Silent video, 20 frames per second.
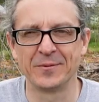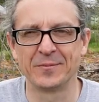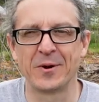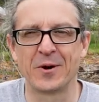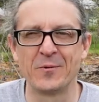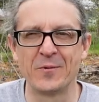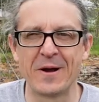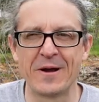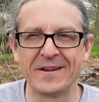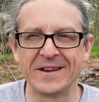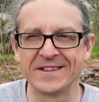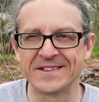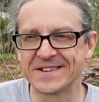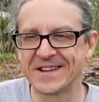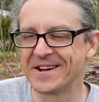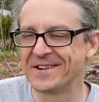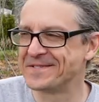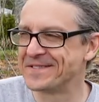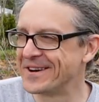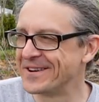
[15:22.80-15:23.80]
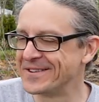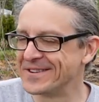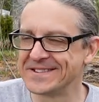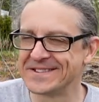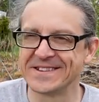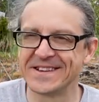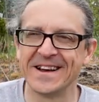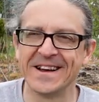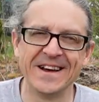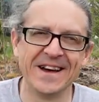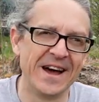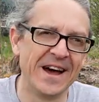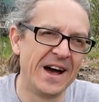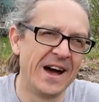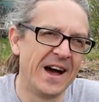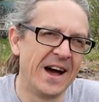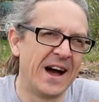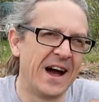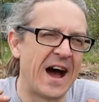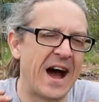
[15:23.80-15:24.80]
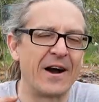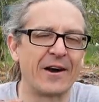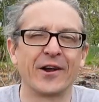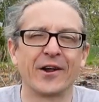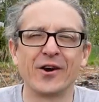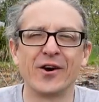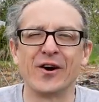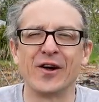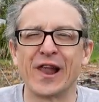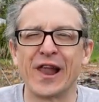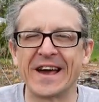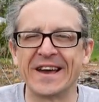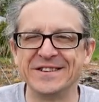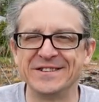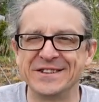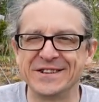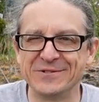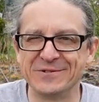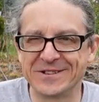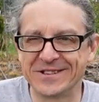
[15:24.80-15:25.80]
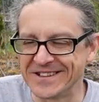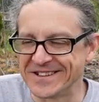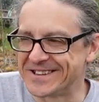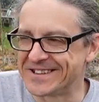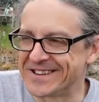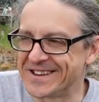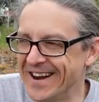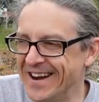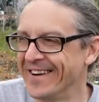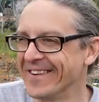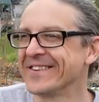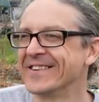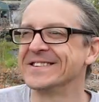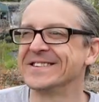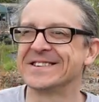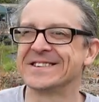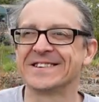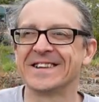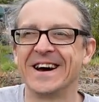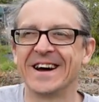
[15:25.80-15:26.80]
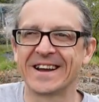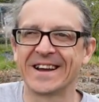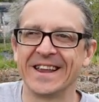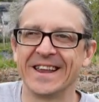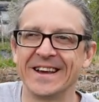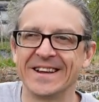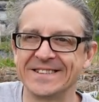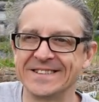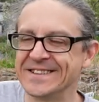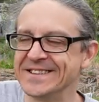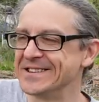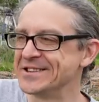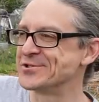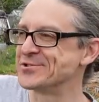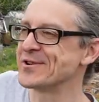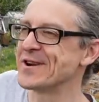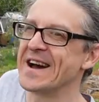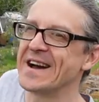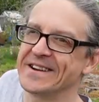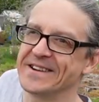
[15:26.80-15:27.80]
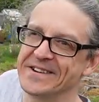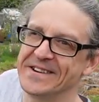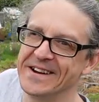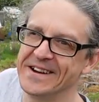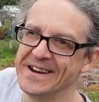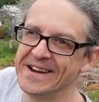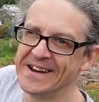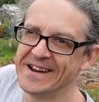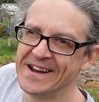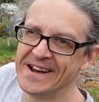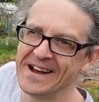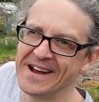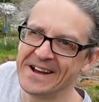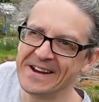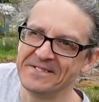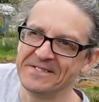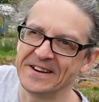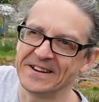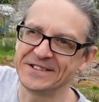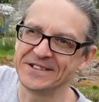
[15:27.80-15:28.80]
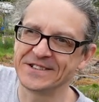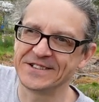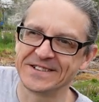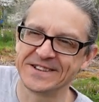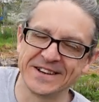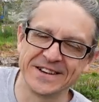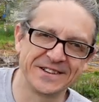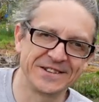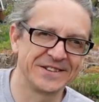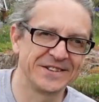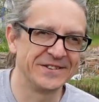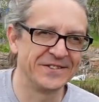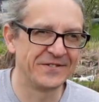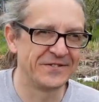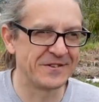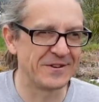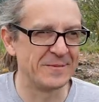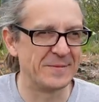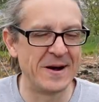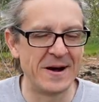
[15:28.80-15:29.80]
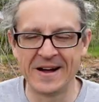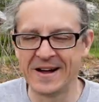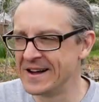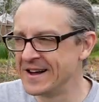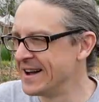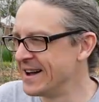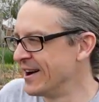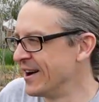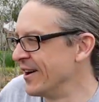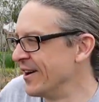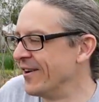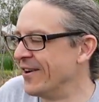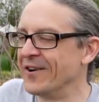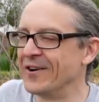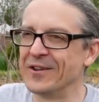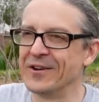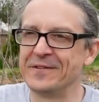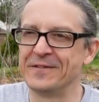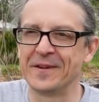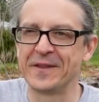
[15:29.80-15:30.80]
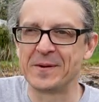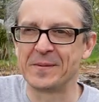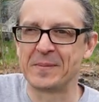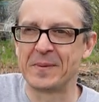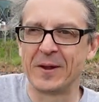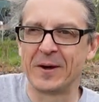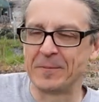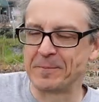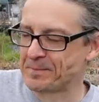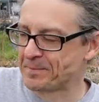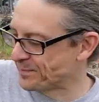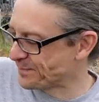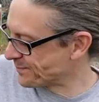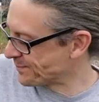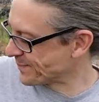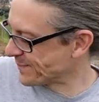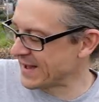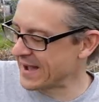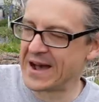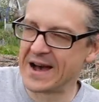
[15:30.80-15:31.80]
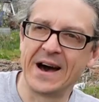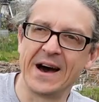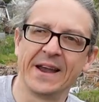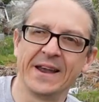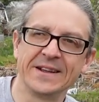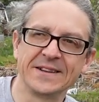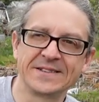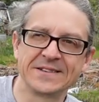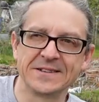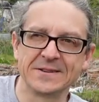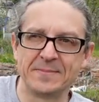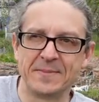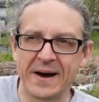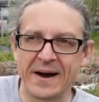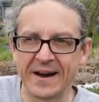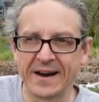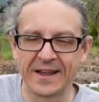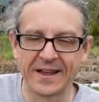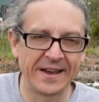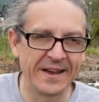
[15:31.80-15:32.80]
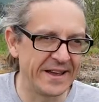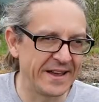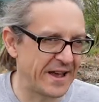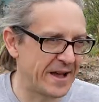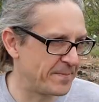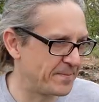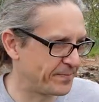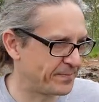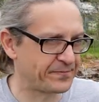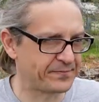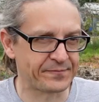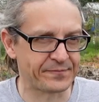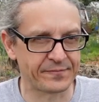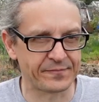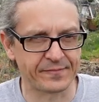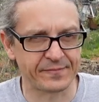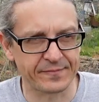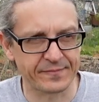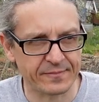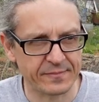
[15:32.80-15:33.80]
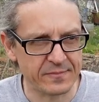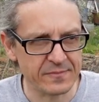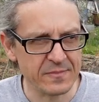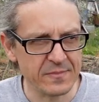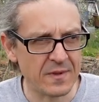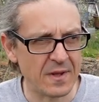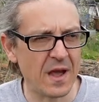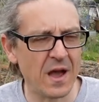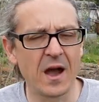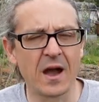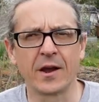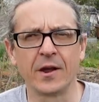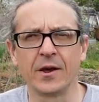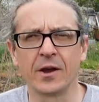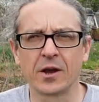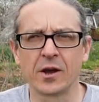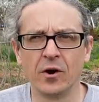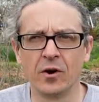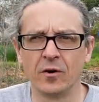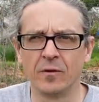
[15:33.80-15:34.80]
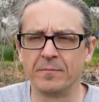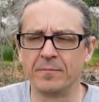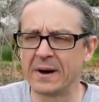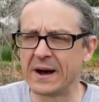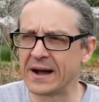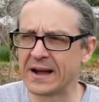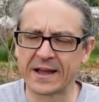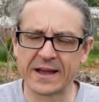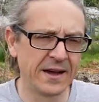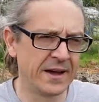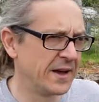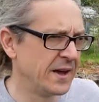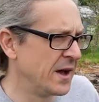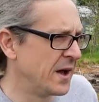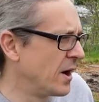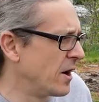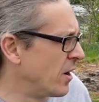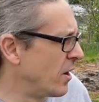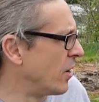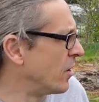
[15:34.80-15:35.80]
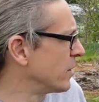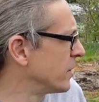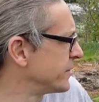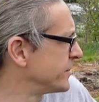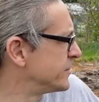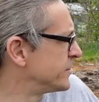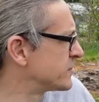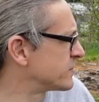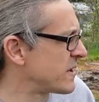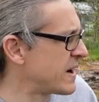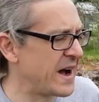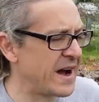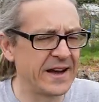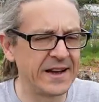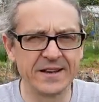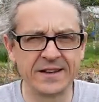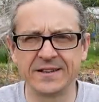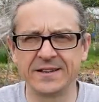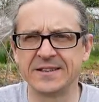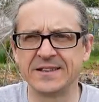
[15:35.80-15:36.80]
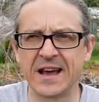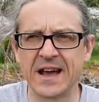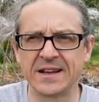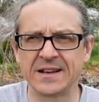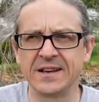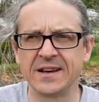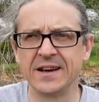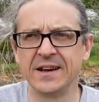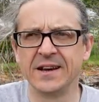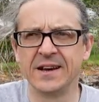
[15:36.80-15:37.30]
Point wearing yourself out, isn't it? I'm going to go on light duties. I'm going to start collecting the dried vegetation from all over the plot. Add it to the pile here. I'm going to cut back all the dry, dead